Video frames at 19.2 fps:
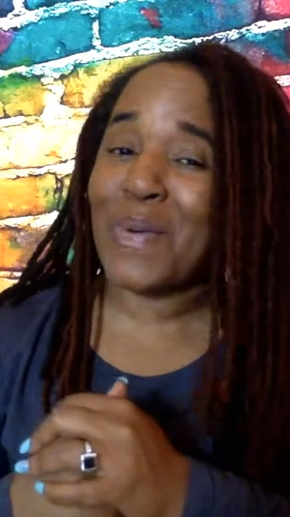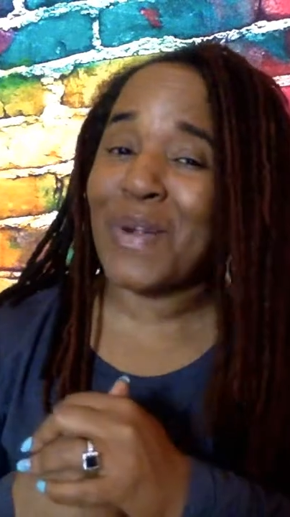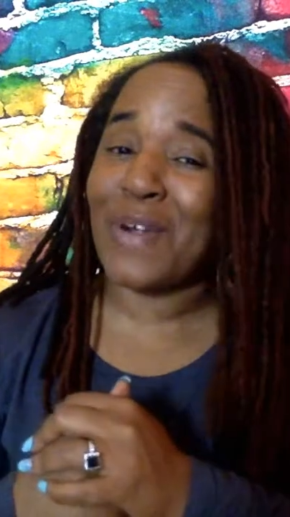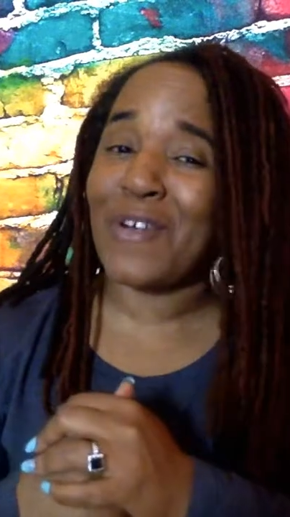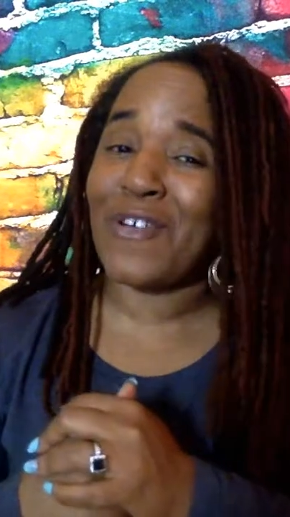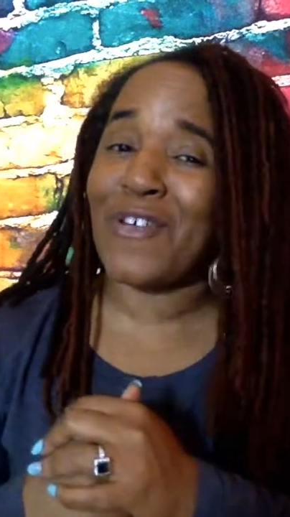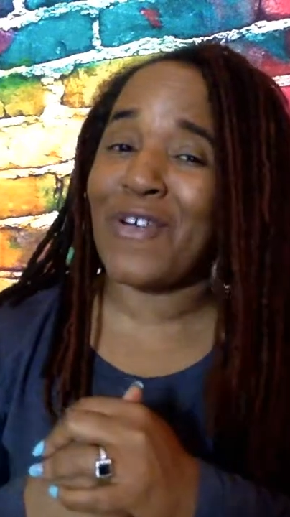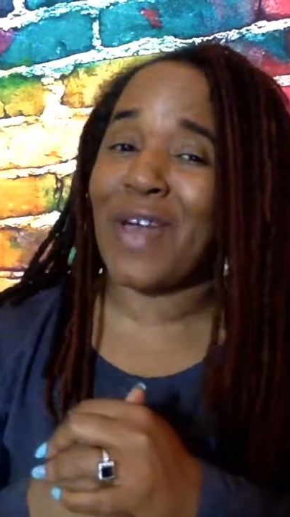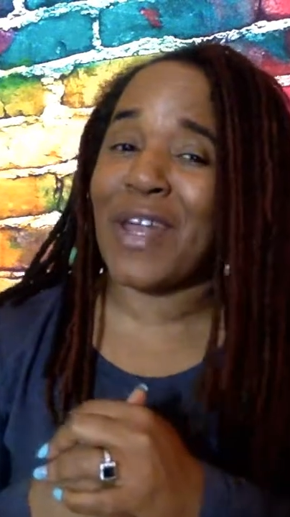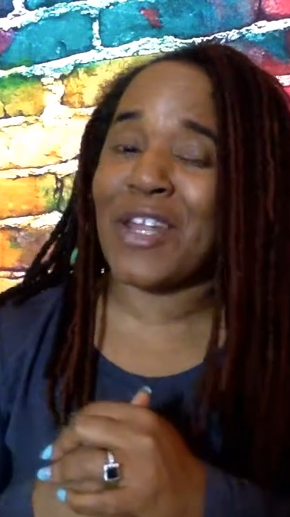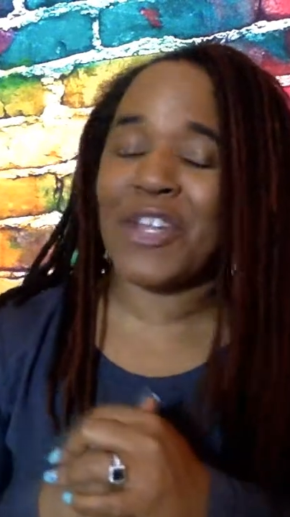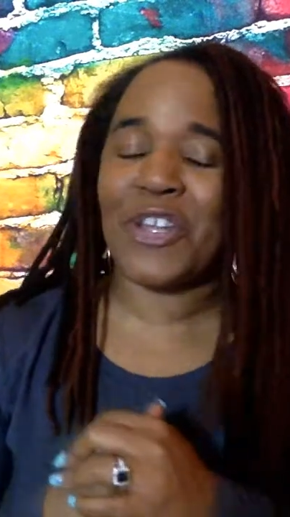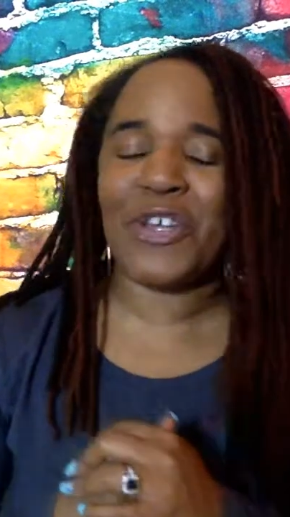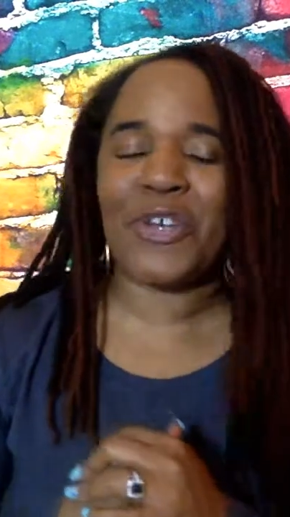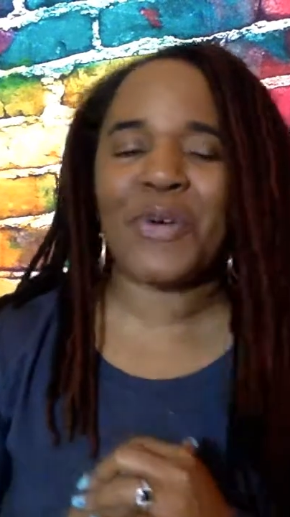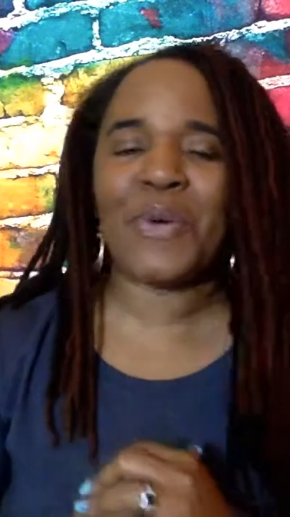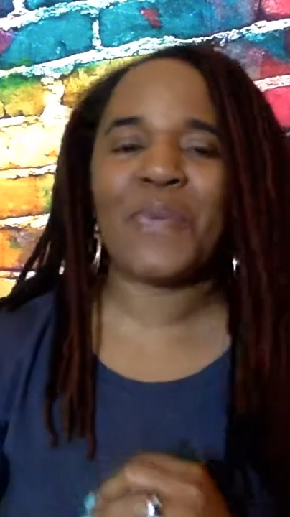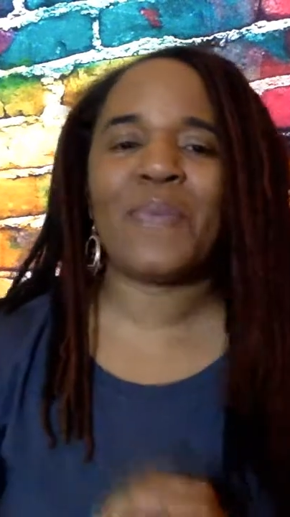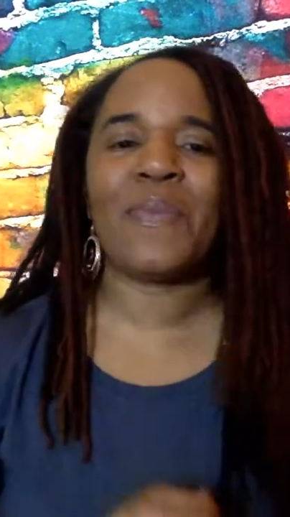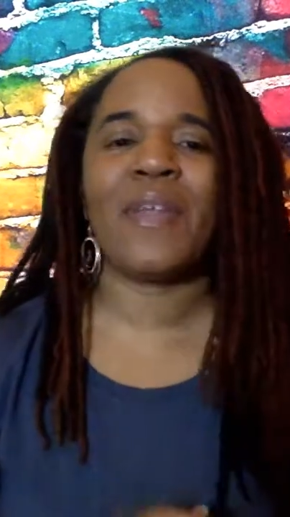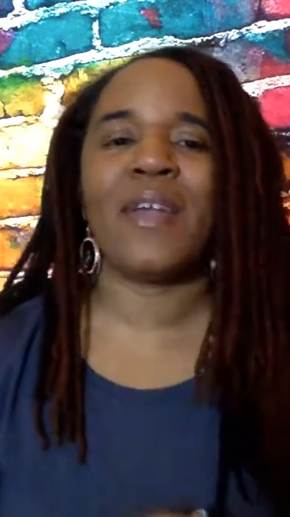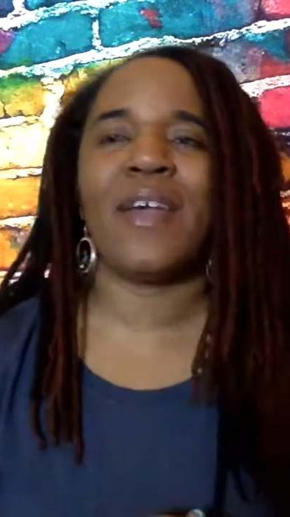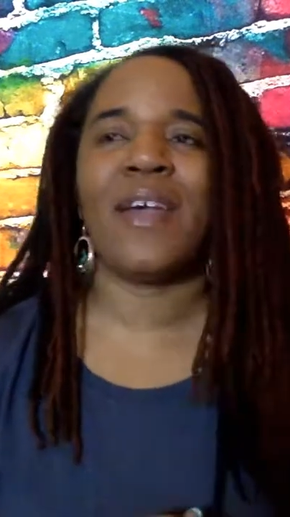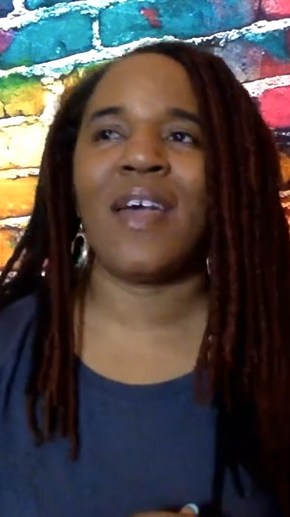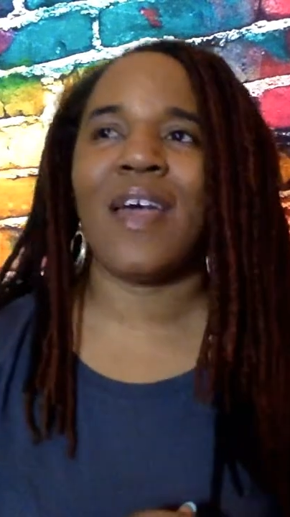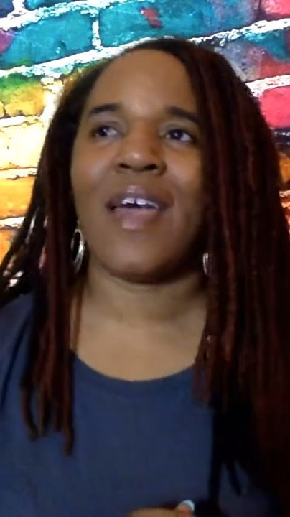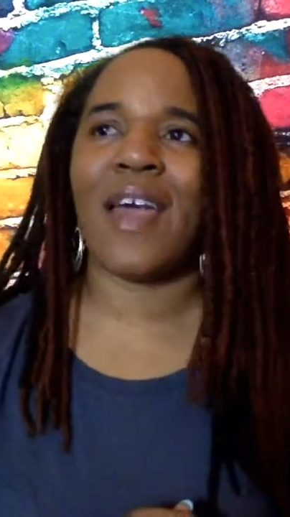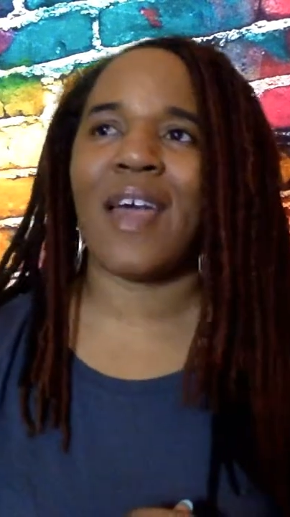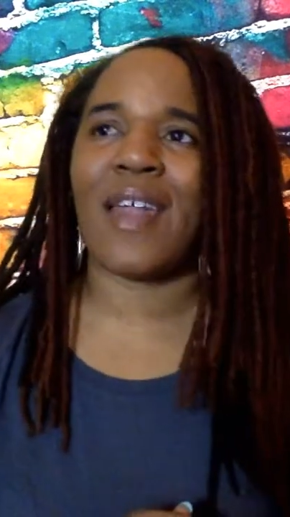we're trying to do,
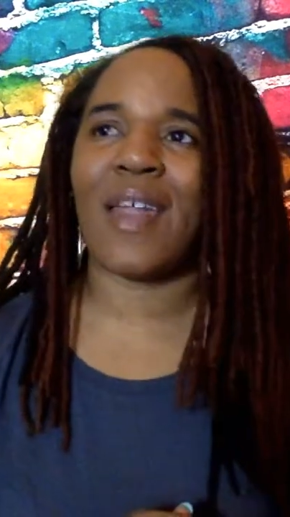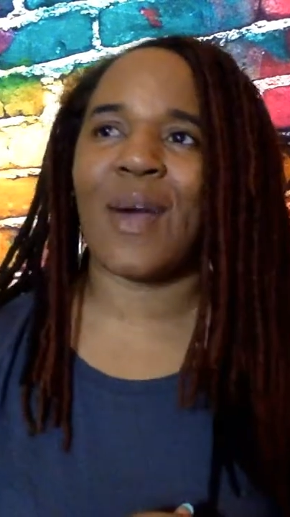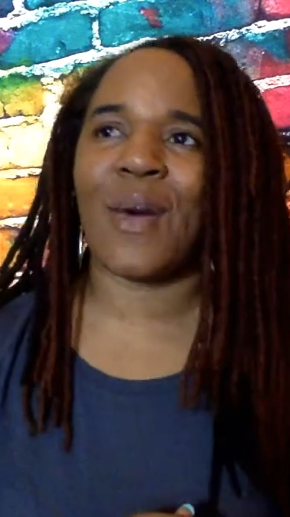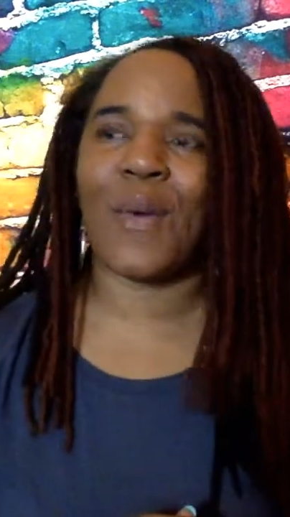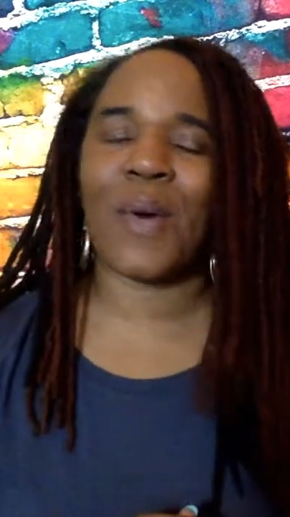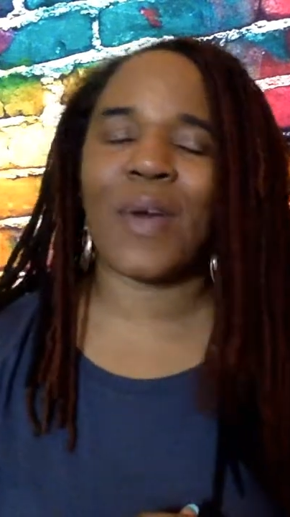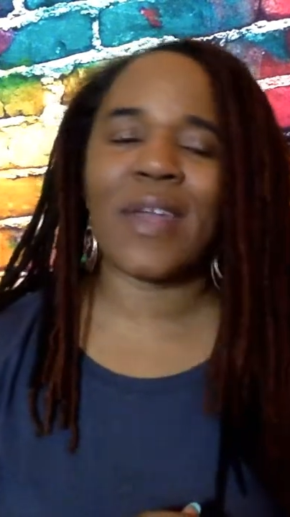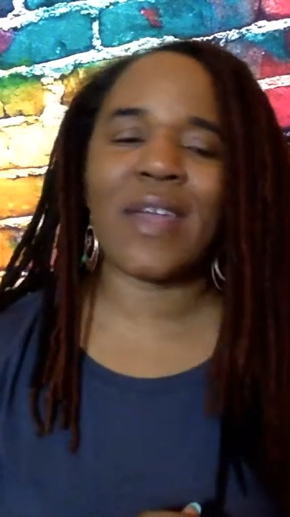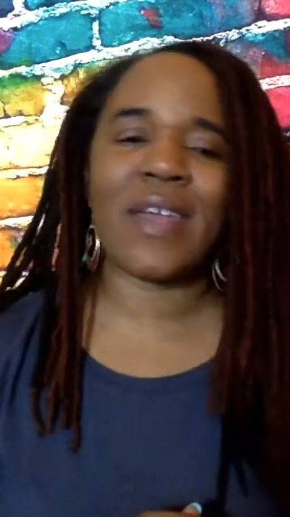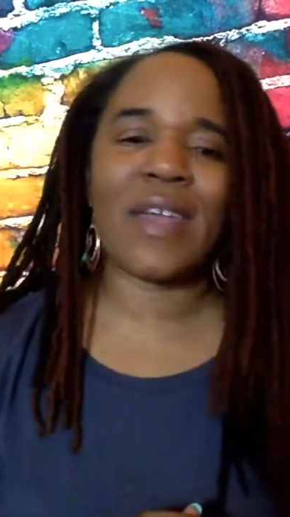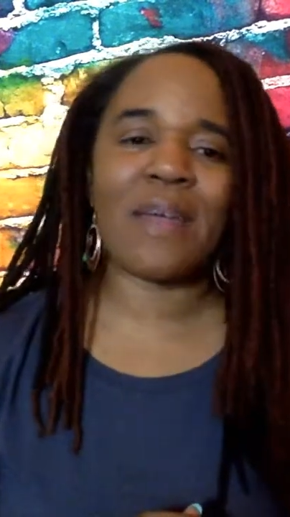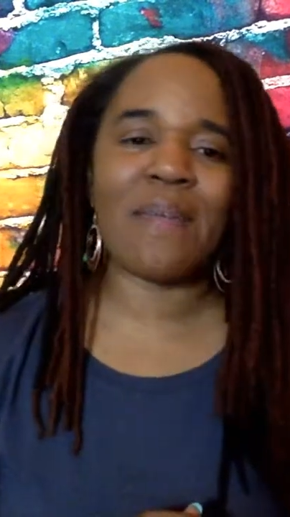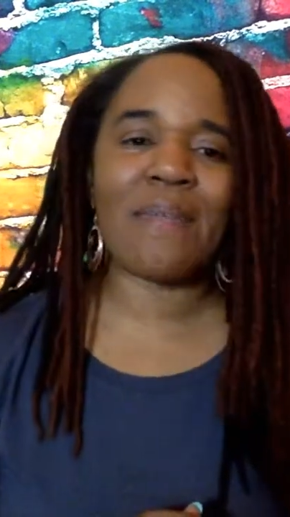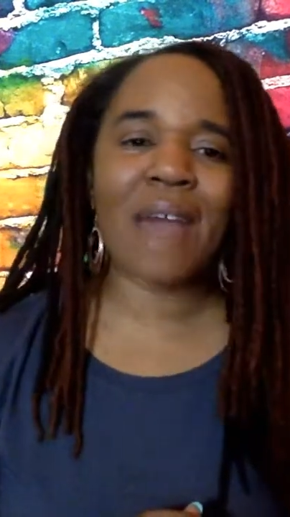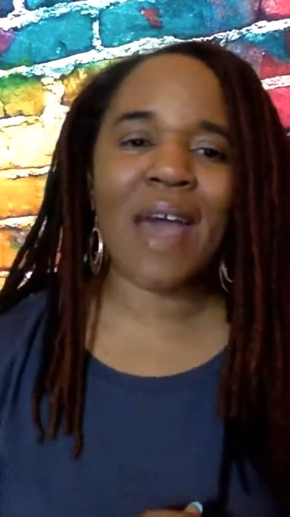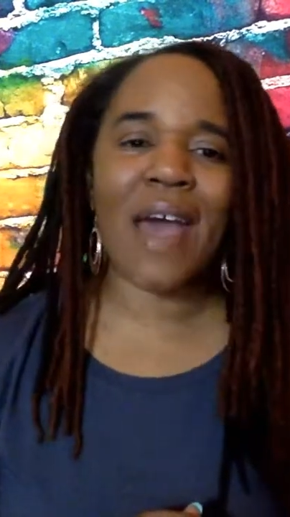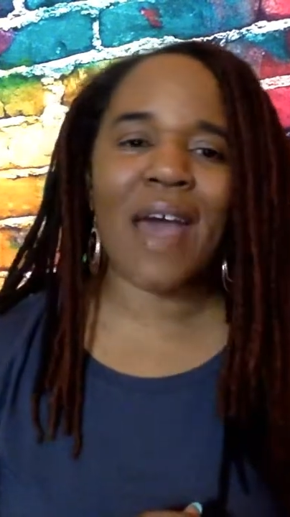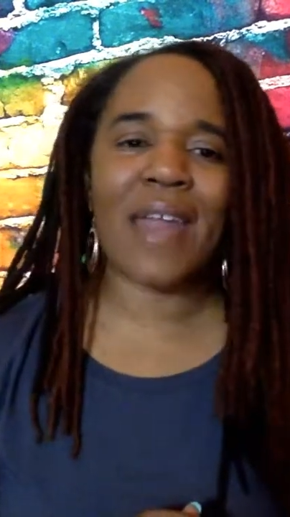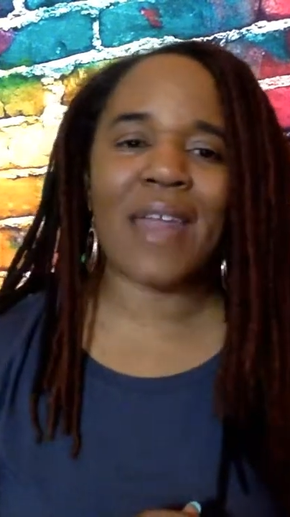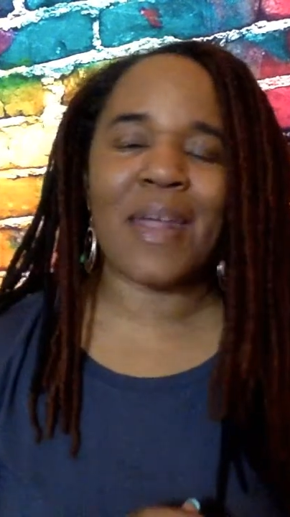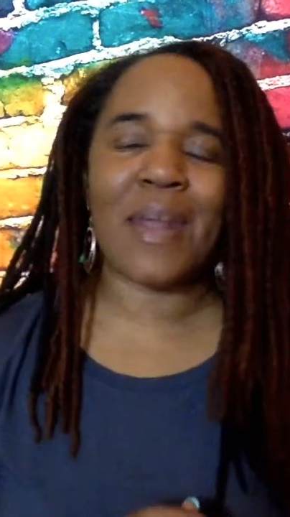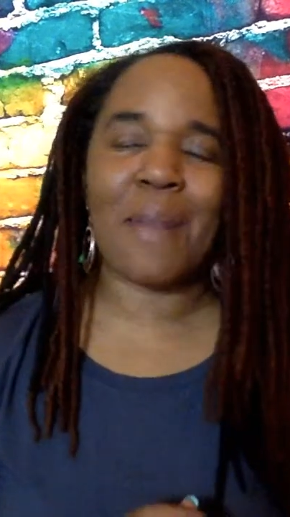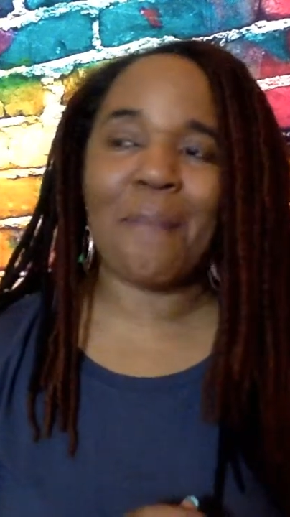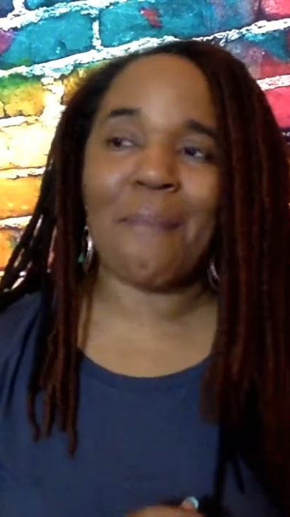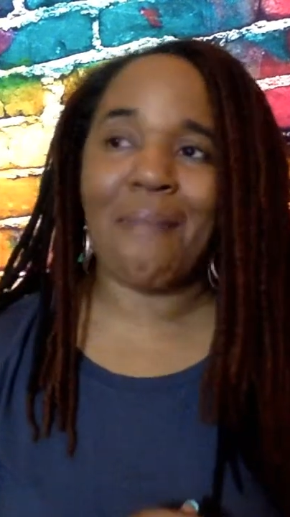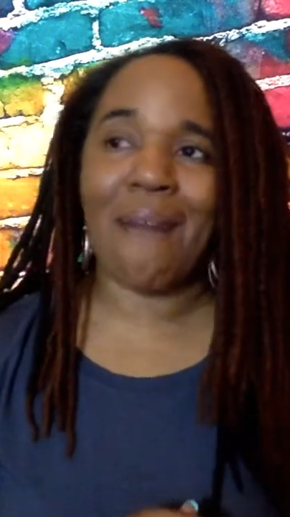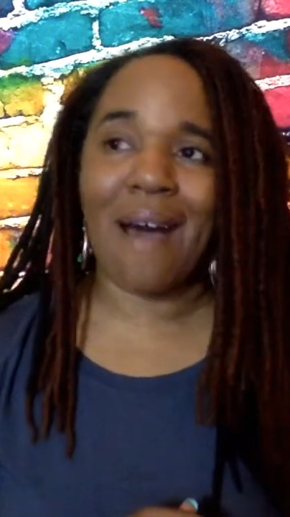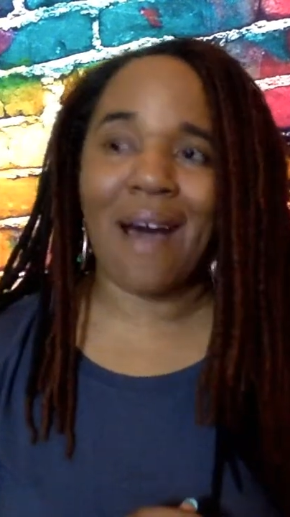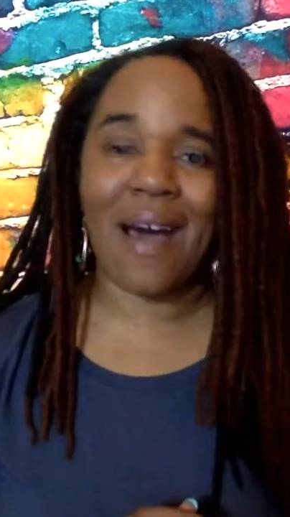and I want to keep that
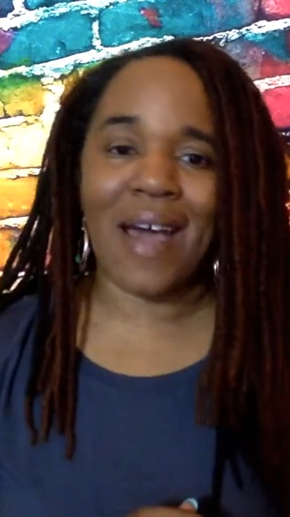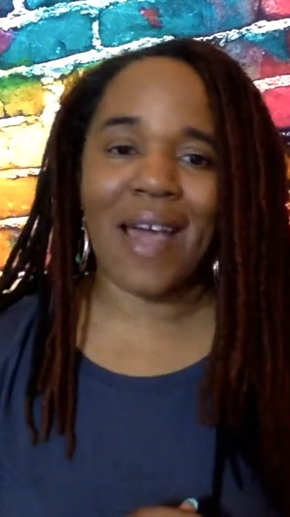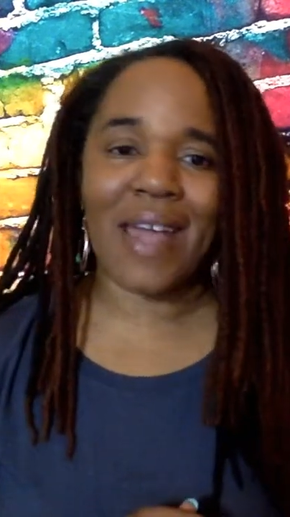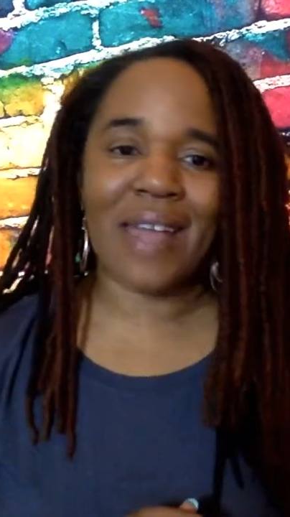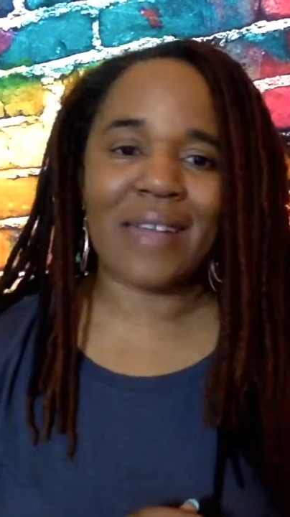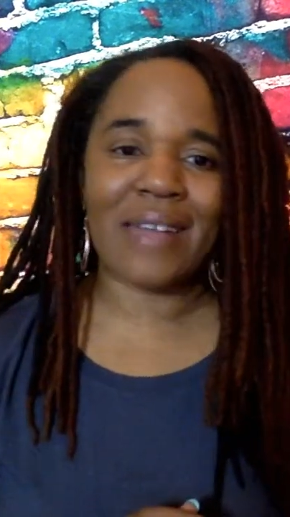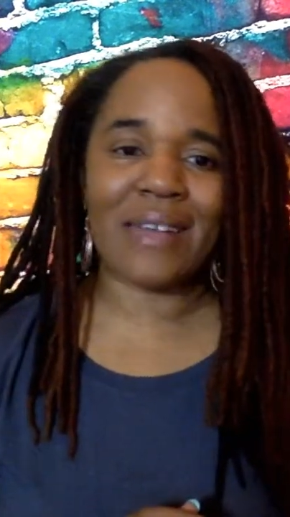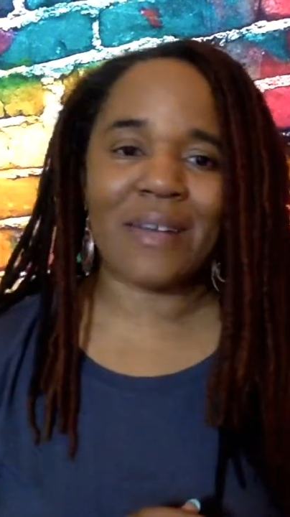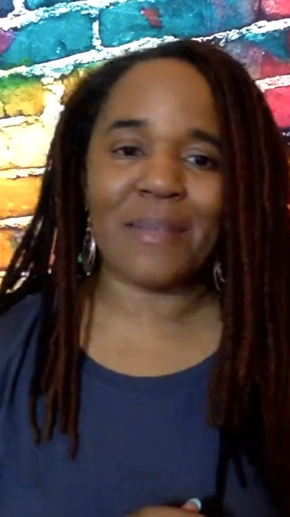in mind.